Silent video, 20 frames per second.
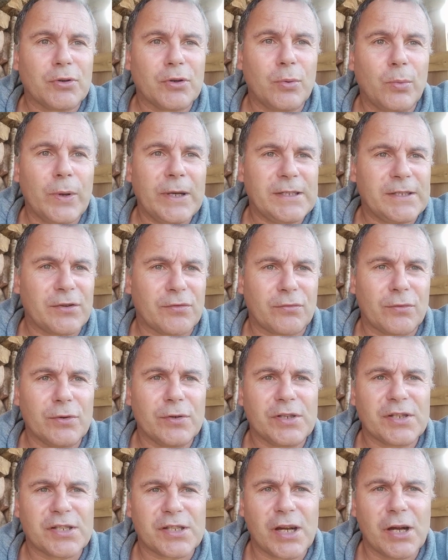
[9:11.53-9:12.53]
to whiz through
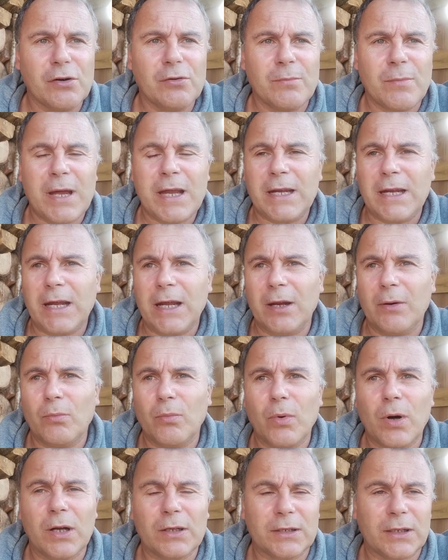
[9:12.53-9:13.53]
so many in
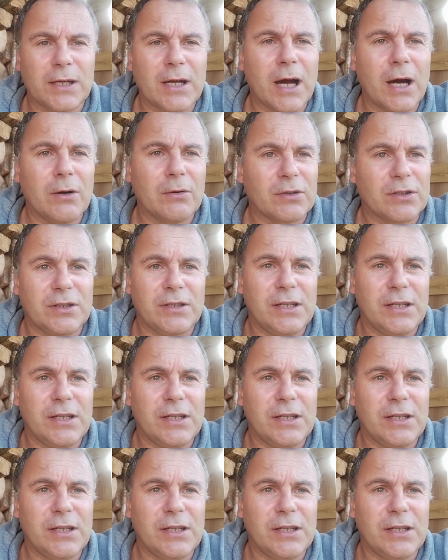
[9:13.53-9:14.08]
one go.